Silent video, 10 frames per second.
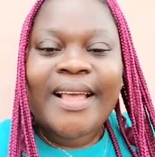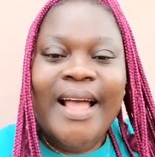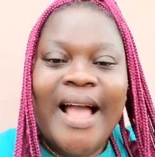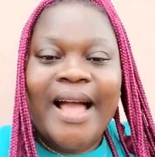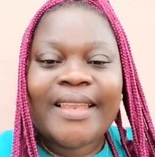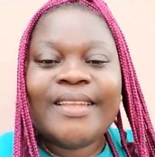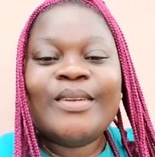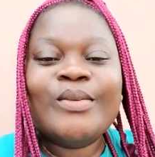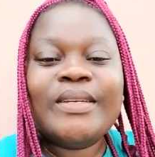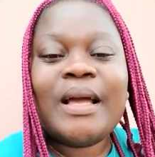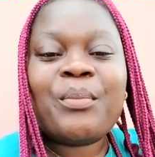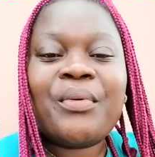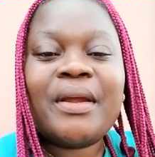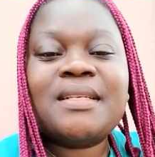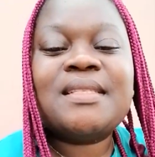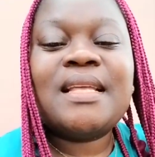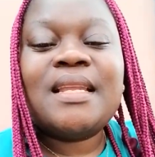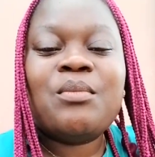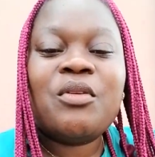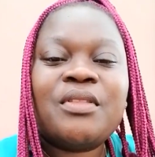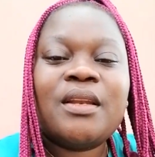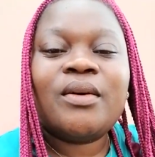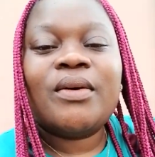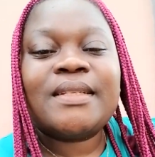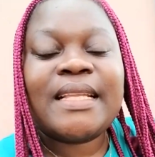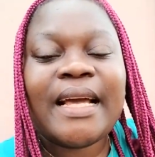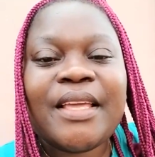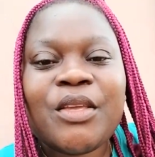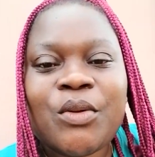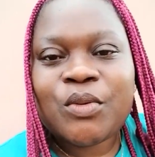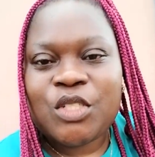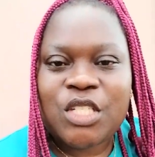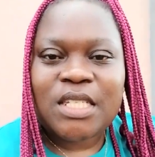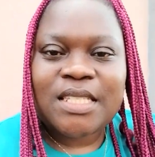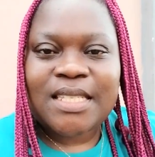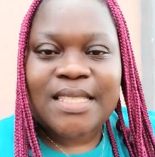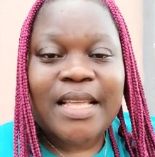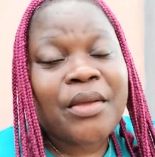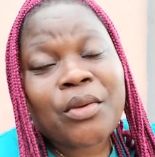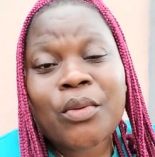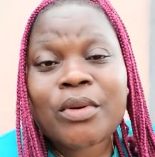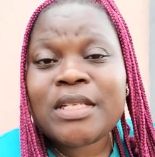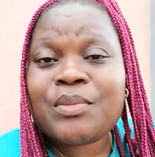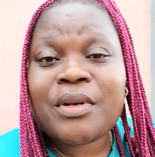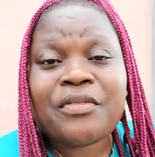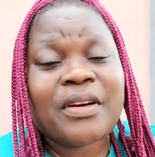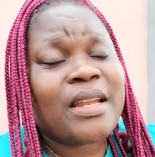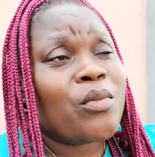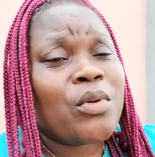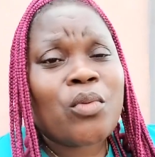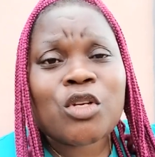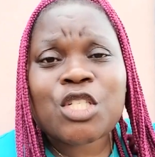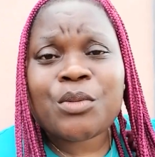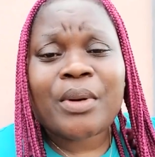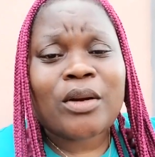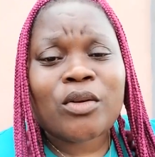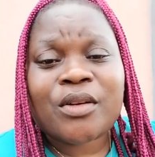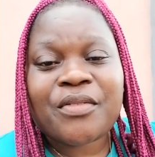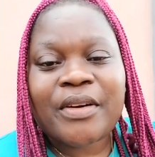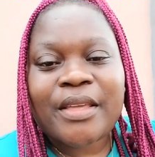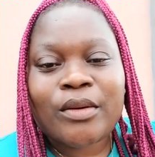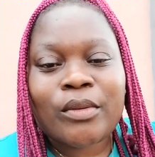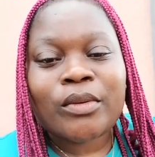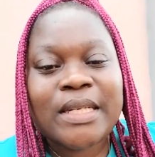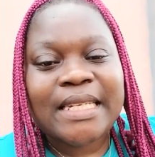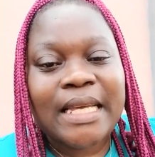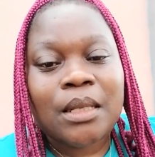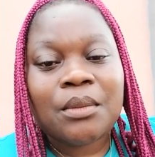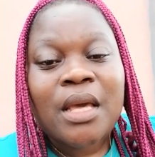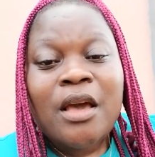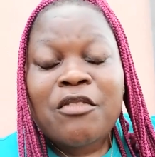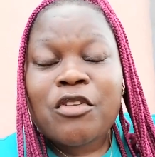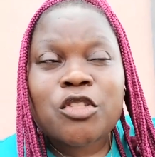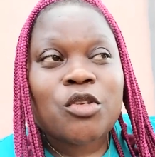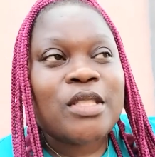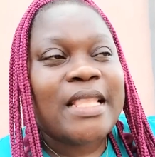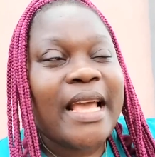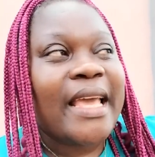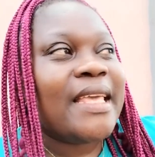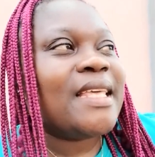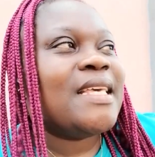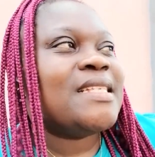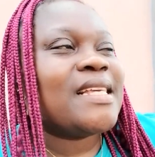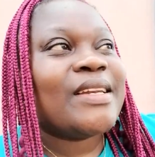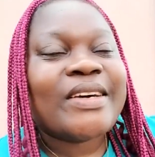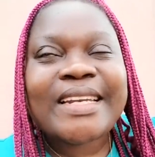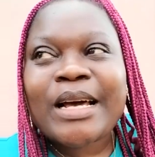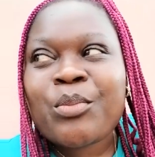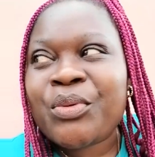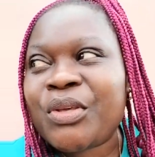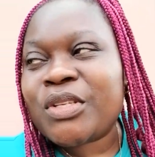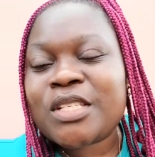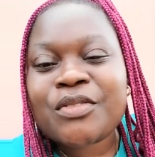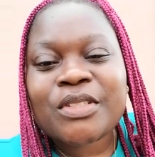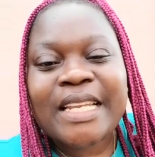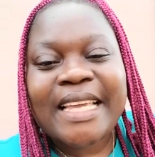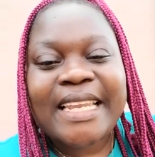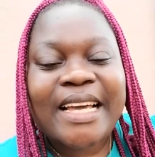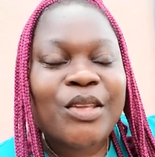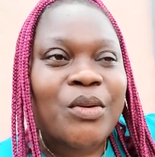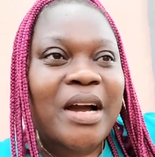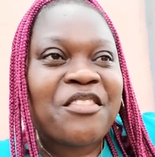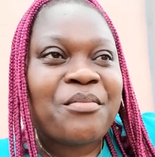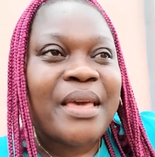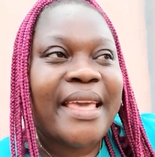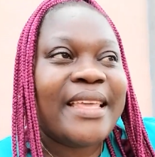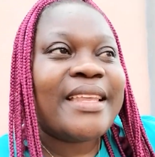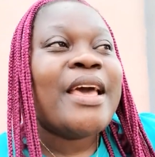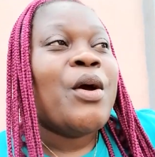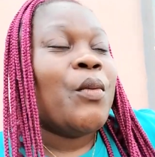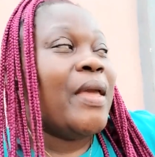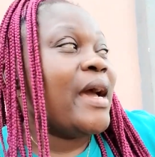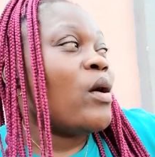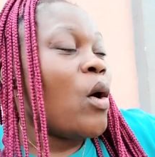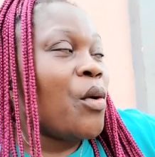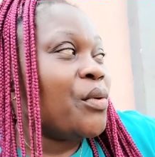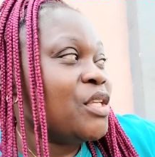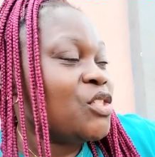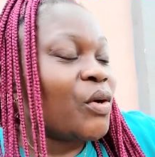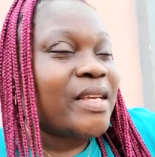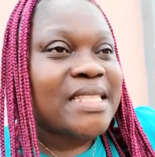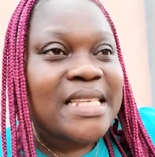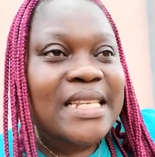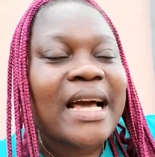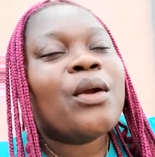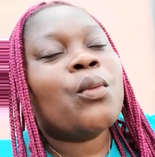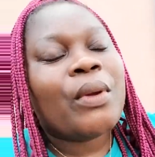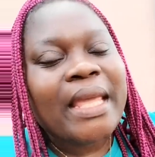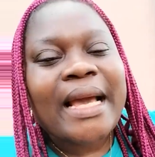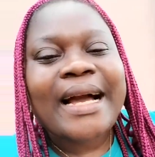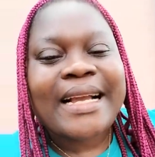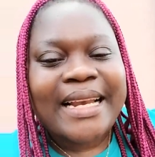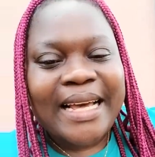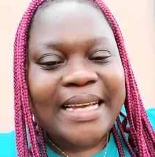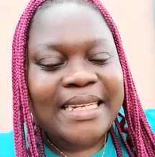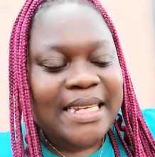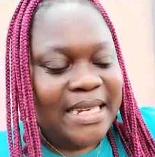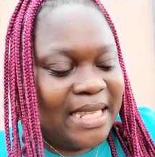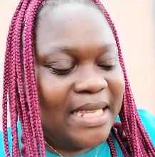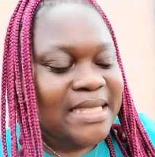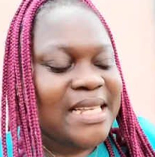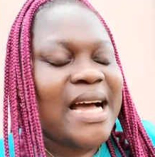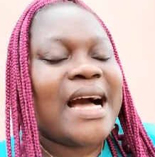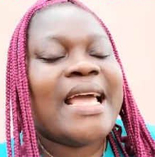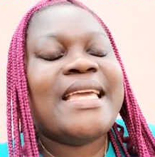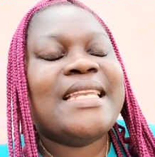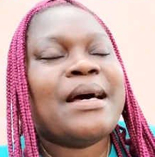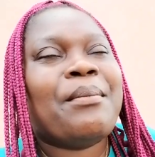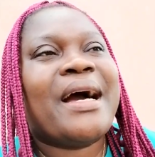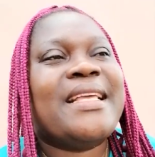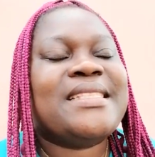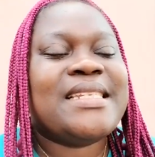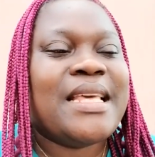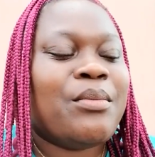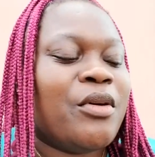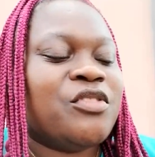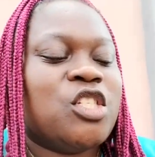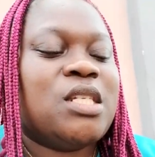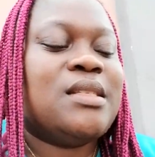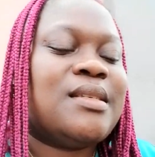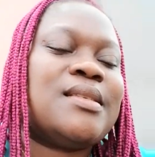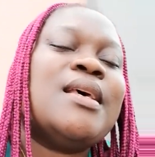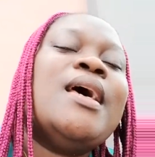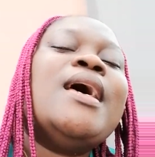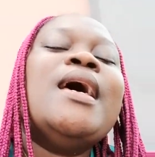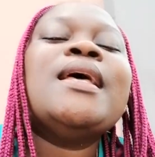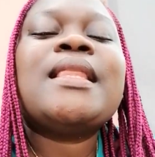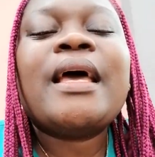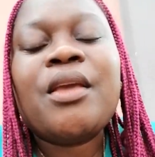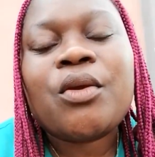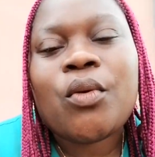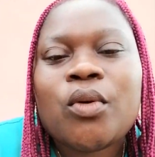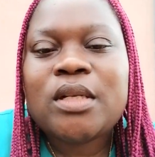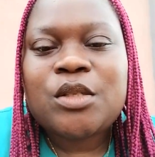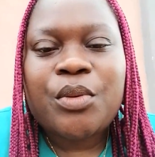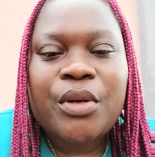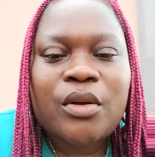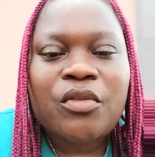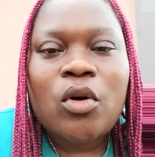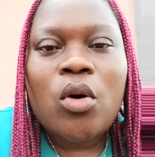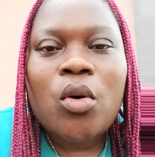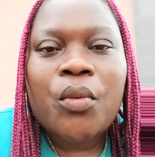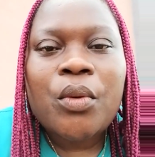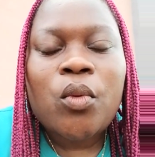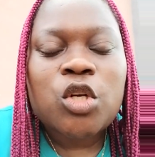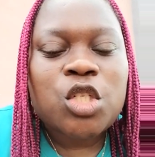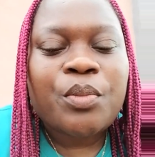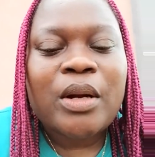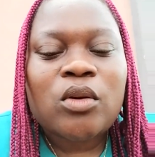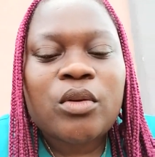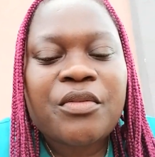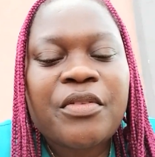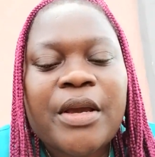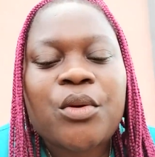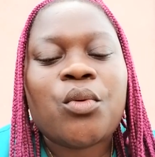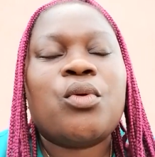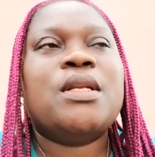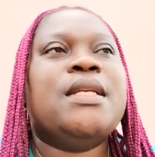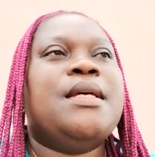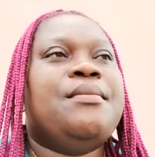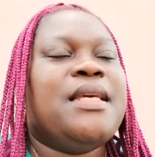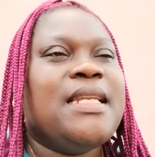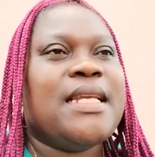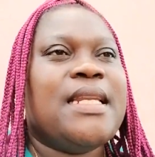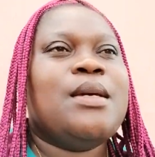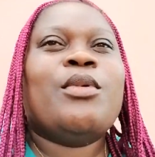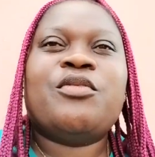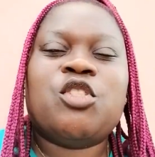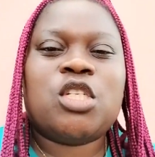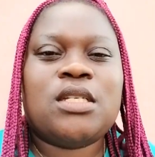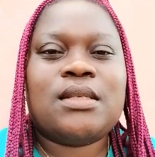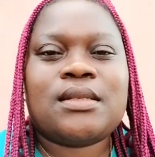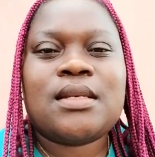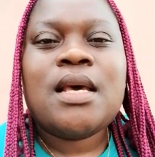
Hallelujah. Praise the name of the Lord. Thank you, Jesus. Thank you, Holy Spirit. Father, we worship and glorify your holy name. For today is another beautiful day that you have made. We are all rejoicing and we are glad in it. In the mighty name of Jesus. Thank you, Holy Spirit of God. We worship and glorify your holy name in the name of Jesus.